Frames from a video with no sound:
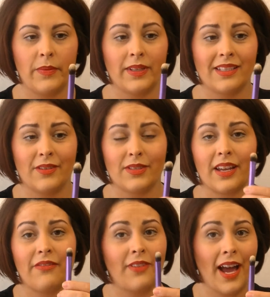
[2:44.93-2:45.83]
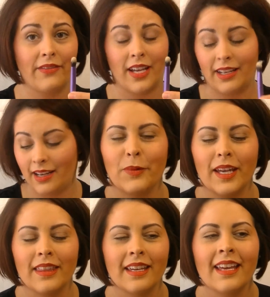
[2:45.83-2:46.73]
I want to say it was like
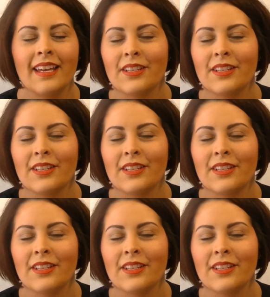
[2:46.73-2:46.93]
$5.99.